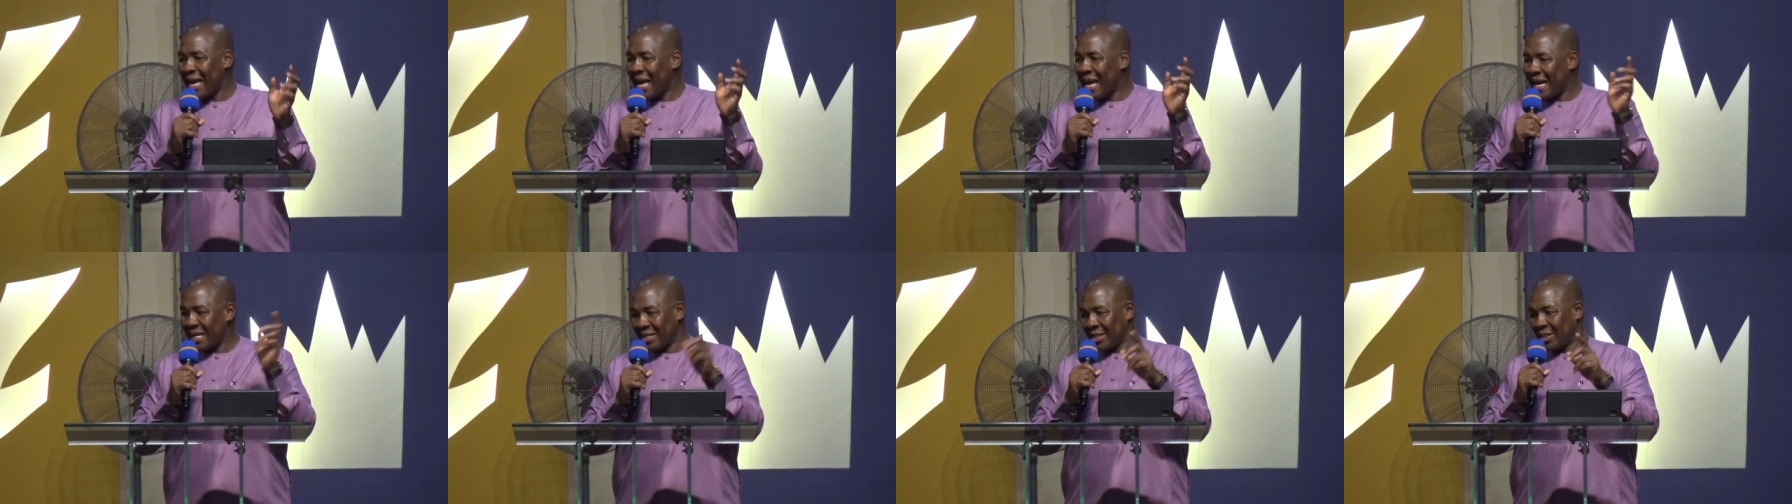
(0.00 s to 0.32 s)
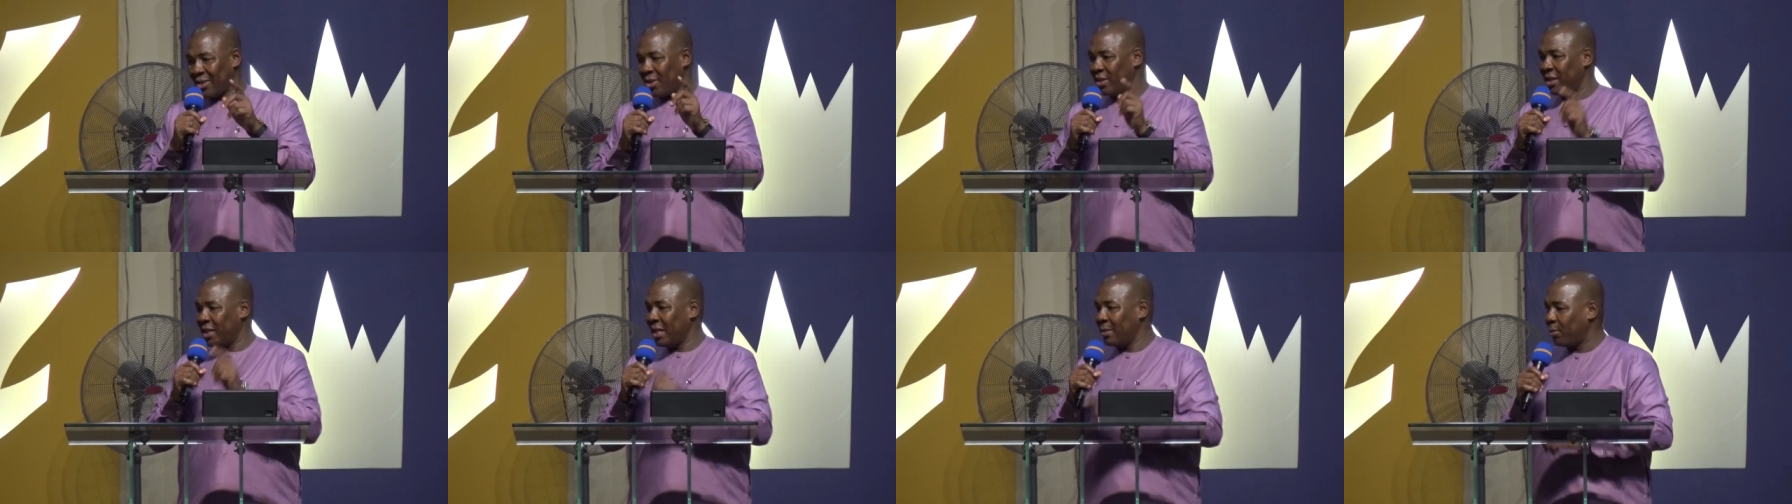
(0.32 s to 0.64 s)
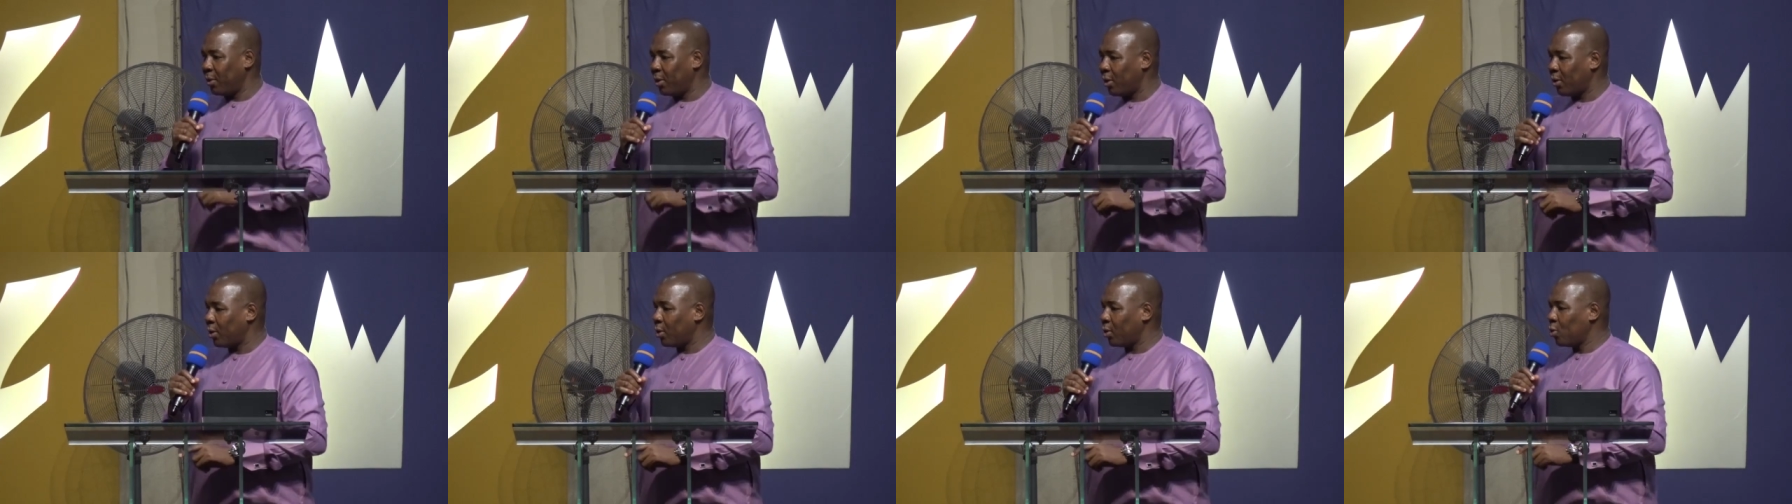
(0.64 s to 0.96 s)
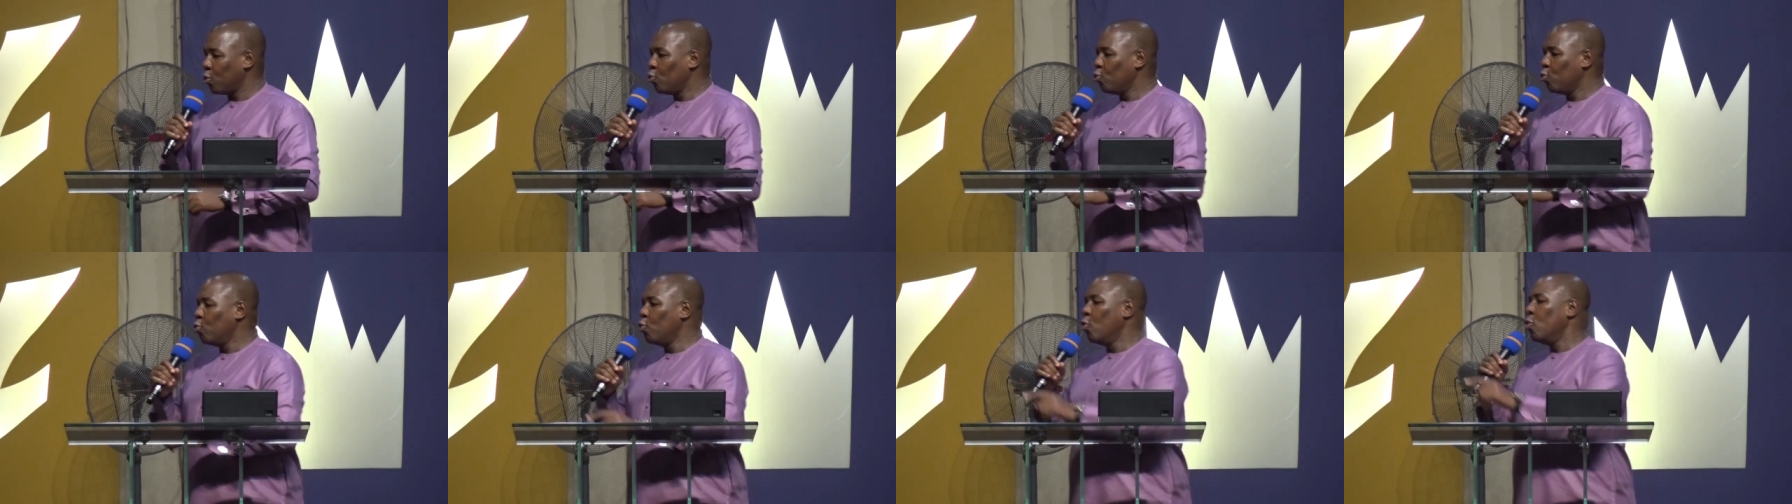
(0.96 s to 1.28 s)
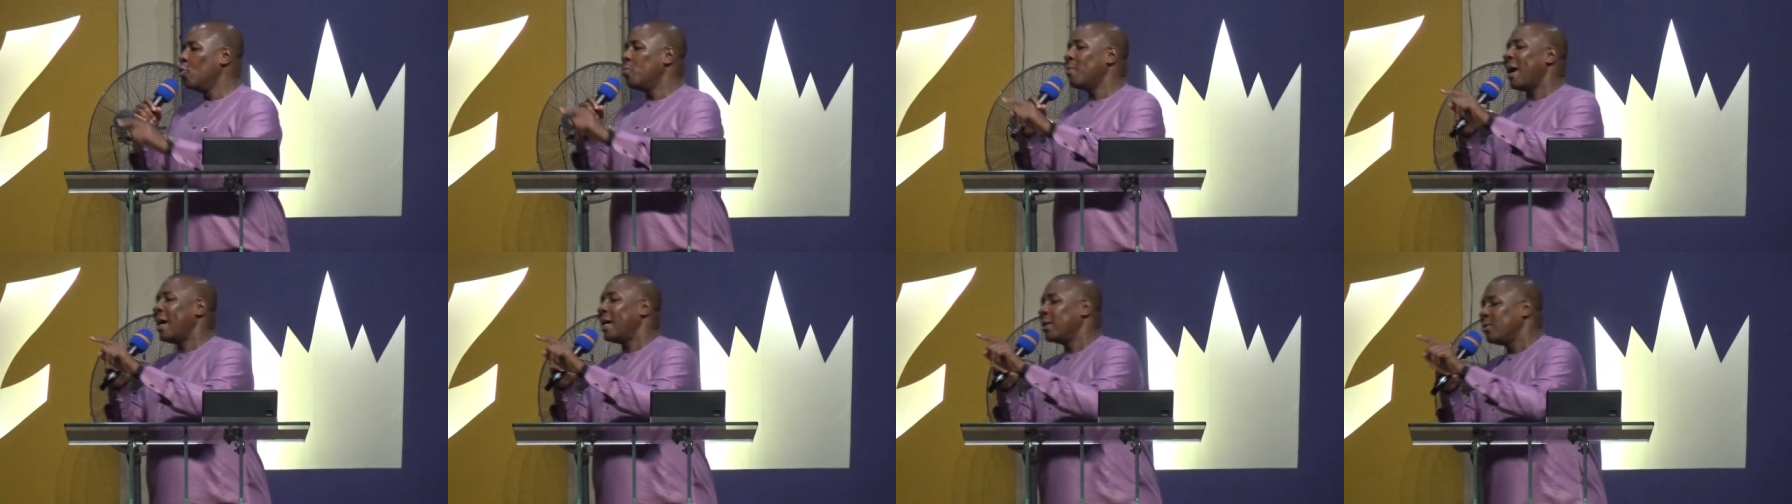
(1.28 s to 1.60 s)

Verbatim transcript: ask your neighbor, whom are